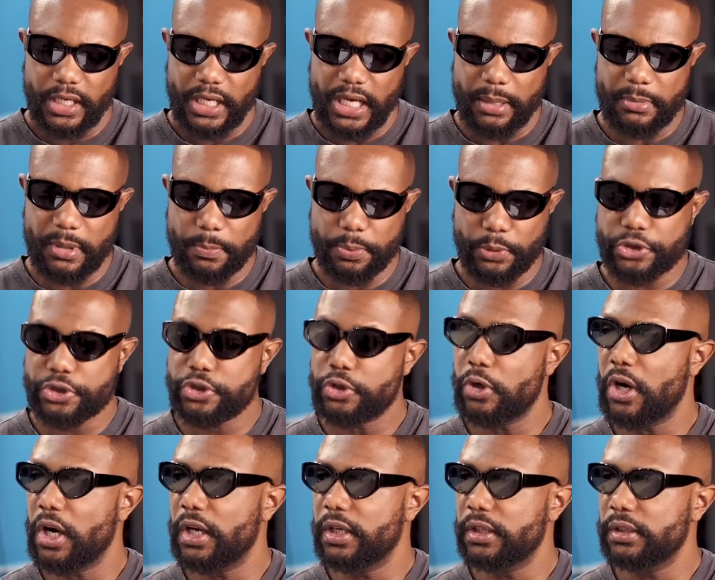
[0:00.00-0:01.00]
let me put
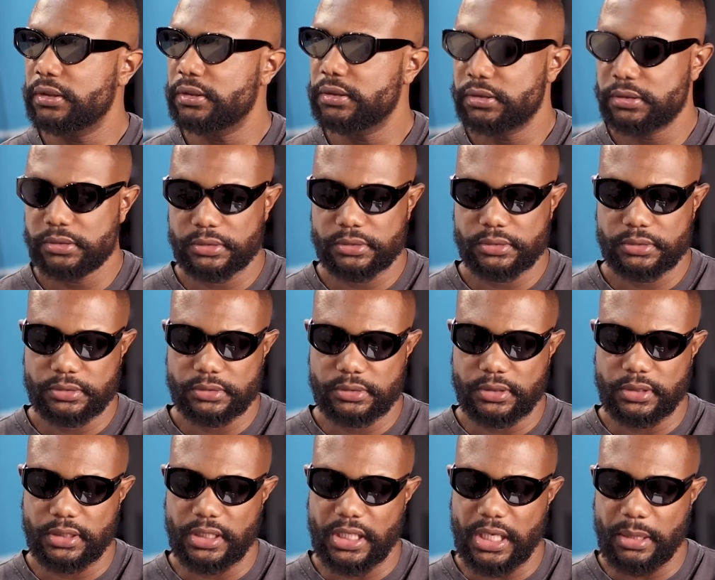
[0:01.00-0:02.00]
you on.
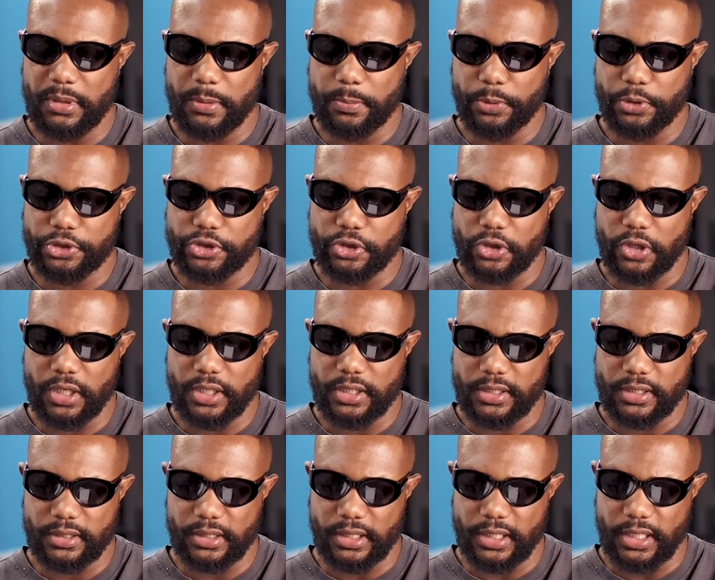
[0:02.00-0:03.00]
Let me put you on.
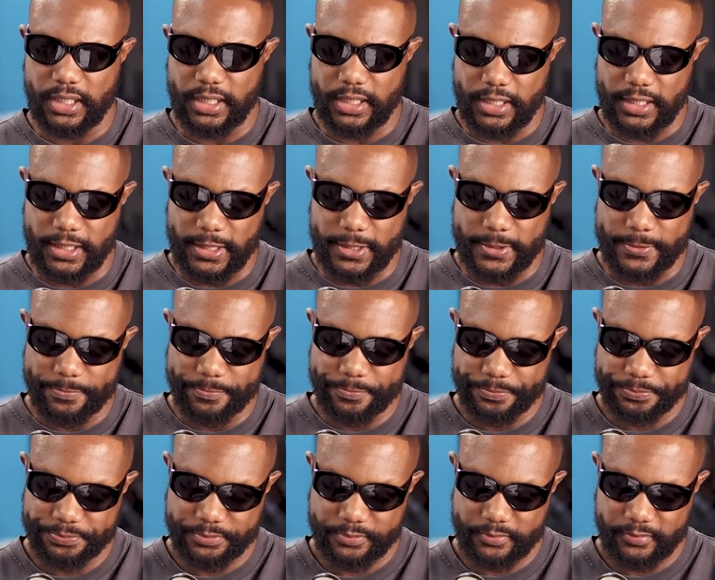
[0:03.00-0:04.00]
Uh,
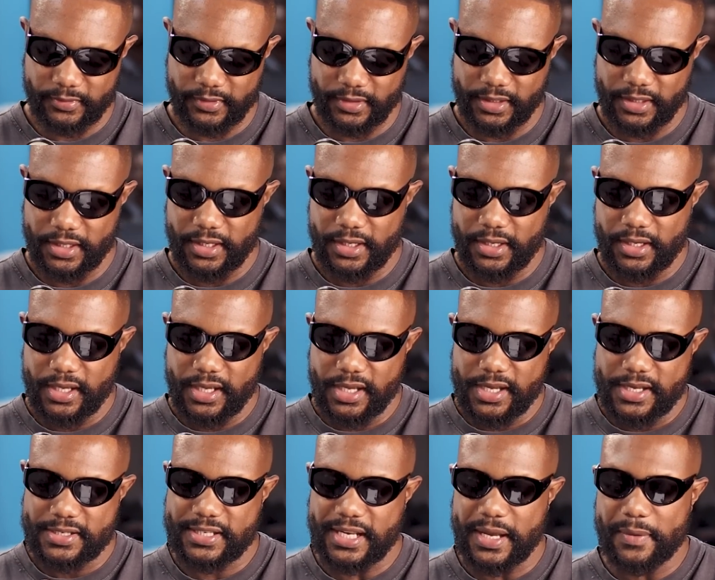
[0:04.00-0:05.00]

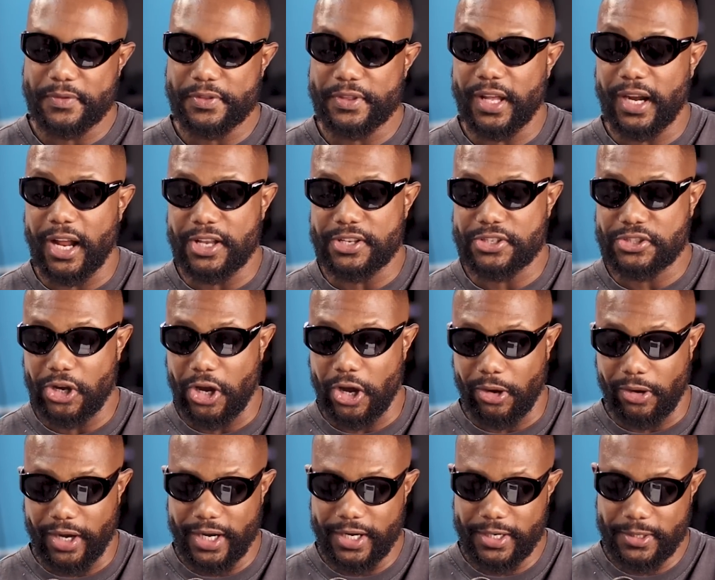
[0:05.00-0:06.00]
something that I saw,
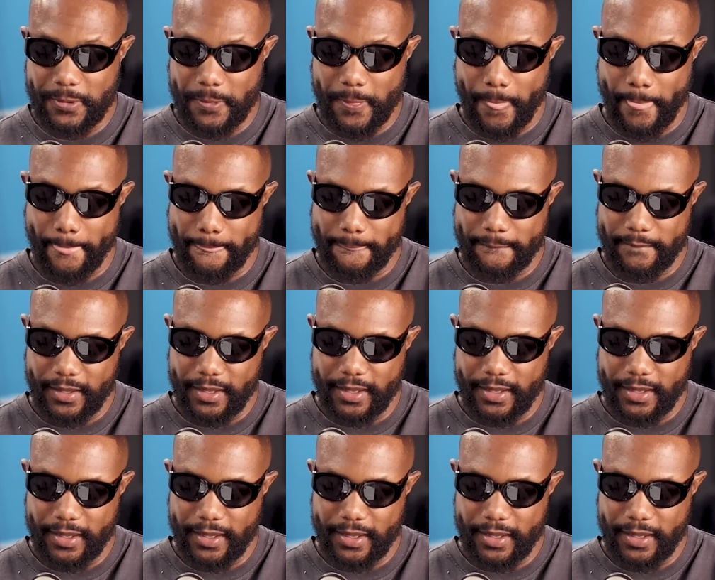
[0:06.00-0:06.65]
right? Right.